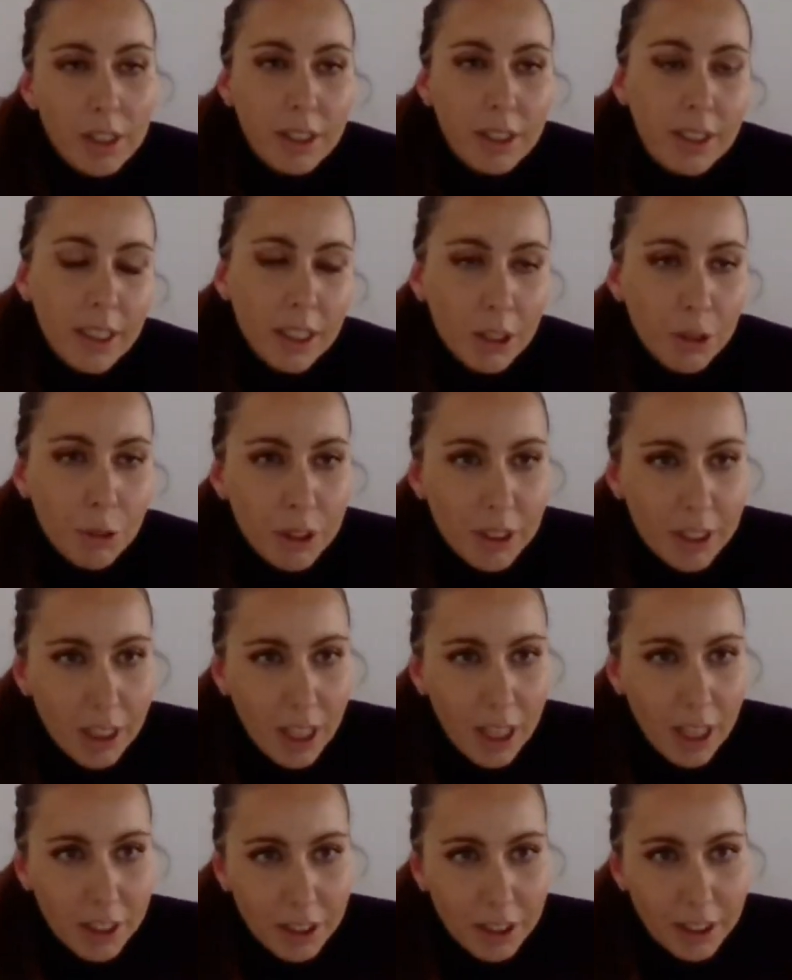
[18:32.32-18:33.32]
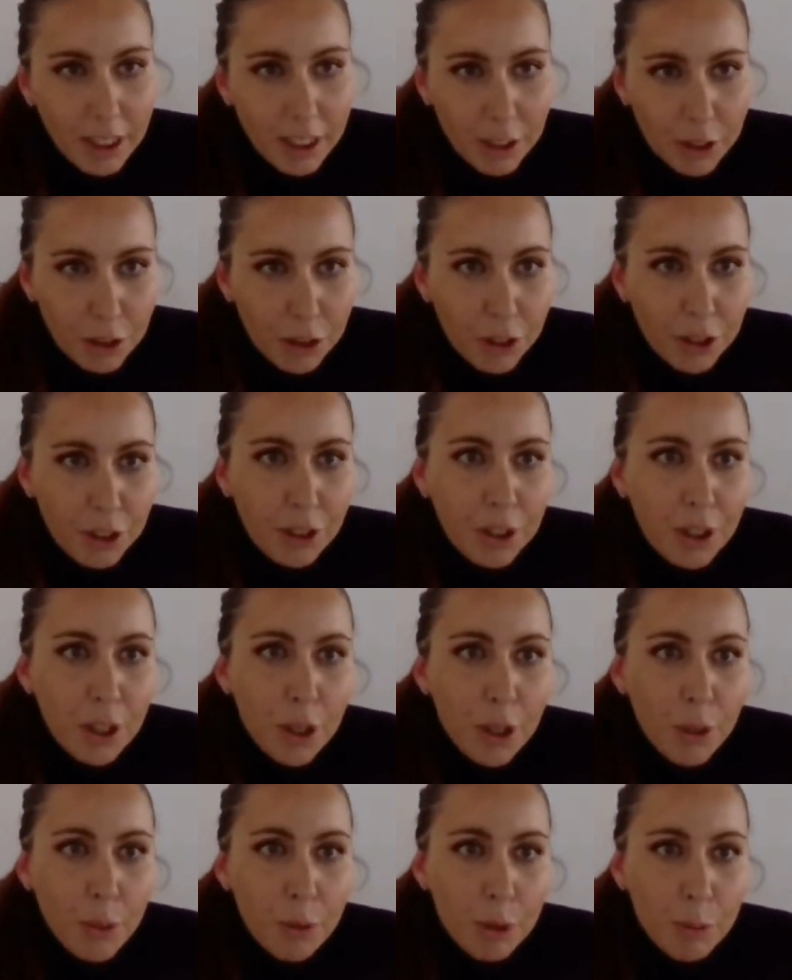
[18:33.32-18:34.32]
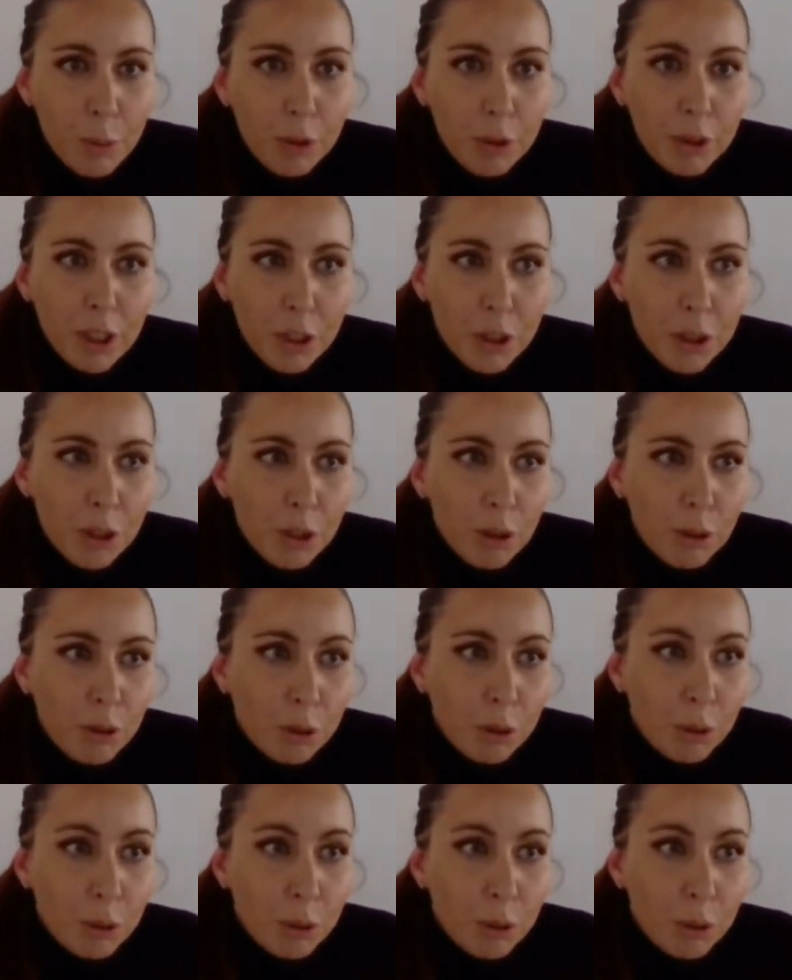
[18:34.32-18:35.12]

The security architecture with potential